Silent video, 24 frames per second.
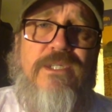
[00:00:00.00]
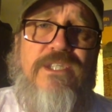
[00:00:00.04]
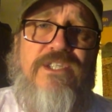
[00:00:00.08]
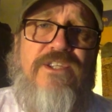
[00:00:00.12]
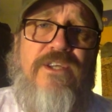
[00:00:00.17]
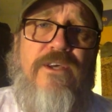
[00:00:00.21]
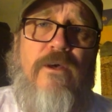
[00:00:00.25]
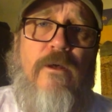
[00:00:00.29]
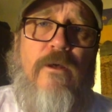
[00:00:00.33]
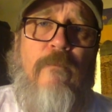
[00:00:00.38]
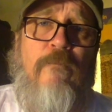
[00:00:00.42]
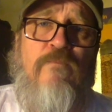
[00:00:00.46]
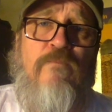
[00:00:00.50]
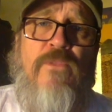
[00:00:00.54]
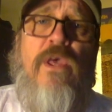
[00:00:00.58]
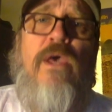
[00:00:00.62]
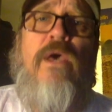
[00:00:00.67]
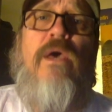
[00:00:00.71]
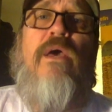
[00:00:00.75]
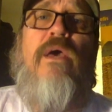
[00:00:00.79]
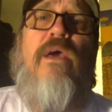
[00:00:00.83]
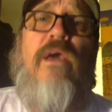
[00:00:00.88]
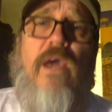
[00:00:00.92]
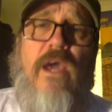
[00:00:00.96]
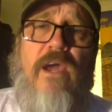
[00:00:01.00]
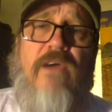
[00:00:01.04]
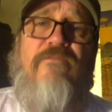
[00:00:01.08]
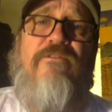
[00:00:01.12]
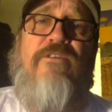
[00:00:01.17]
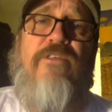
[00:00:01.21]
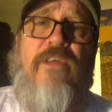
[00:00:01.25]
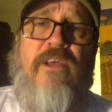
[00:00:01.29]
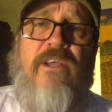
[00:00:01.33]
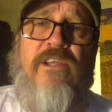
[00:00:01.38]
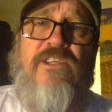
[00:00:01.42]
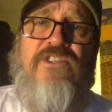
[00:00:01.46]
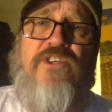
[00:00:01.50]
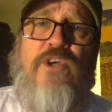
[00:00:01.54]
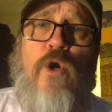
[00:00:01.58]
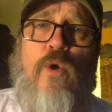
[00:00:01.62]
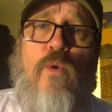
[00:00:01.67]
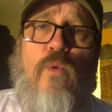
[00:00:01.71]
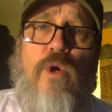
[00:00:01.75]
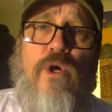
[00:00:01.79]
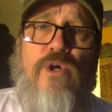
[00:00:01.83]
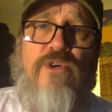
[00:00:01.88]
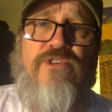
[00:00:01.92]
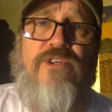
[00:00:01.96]
still, everything is
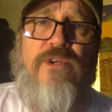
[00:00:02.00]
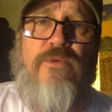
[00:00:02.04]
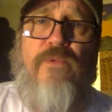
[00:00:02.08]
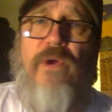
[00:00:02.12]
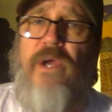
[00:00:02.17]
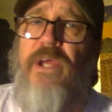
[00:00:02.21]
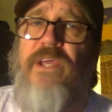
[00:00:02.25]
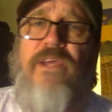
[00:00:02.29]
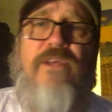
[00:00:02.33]
coercion, right?